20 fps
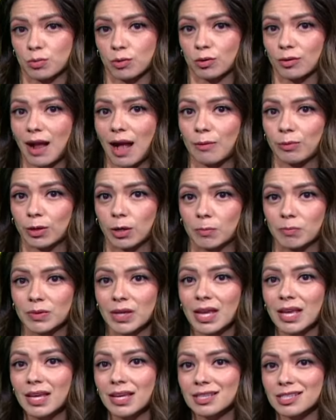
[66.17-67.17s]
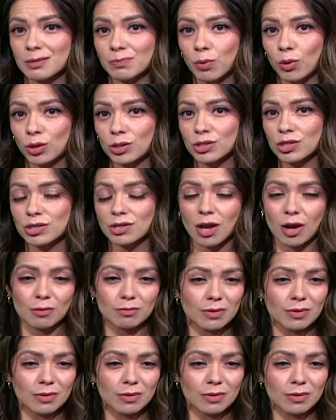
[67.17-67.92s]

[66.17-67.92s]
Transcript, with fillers: per hour. It's important to note,